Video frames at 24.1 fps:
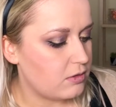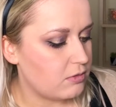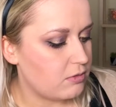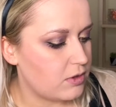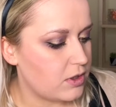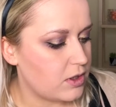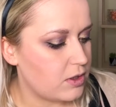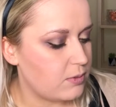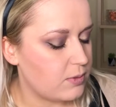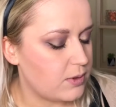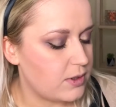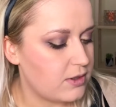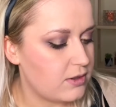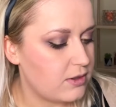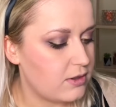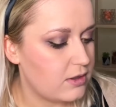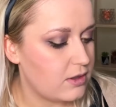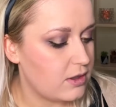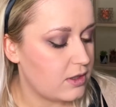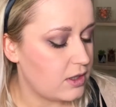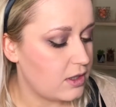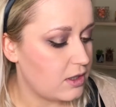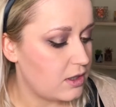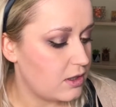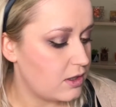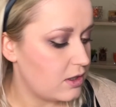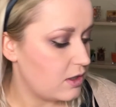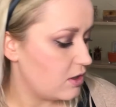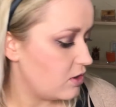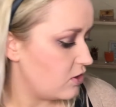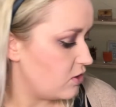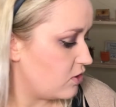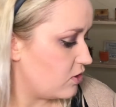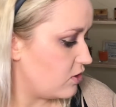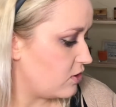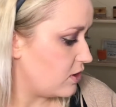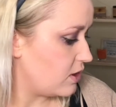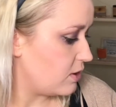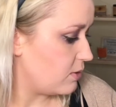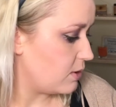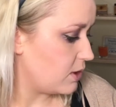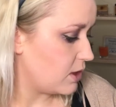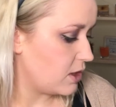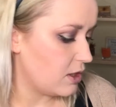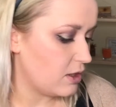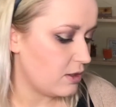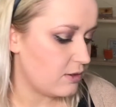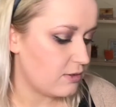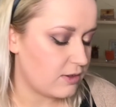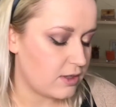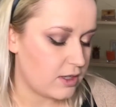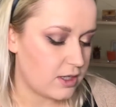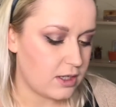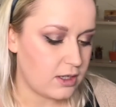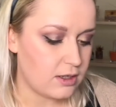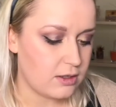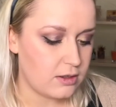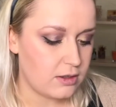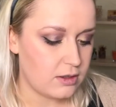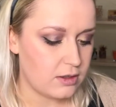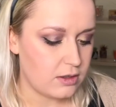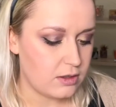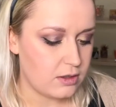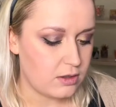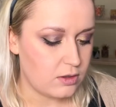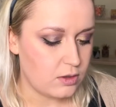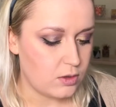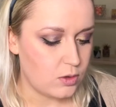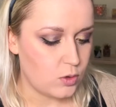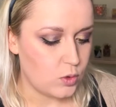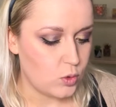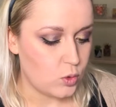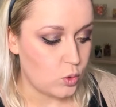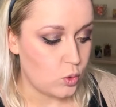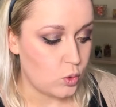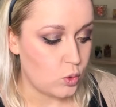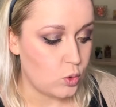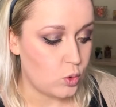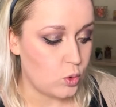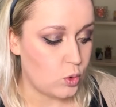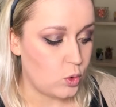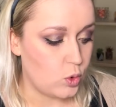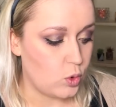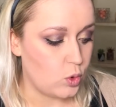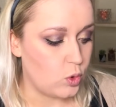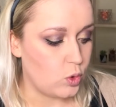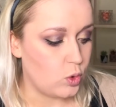Really want to see what it looks like. Ooh.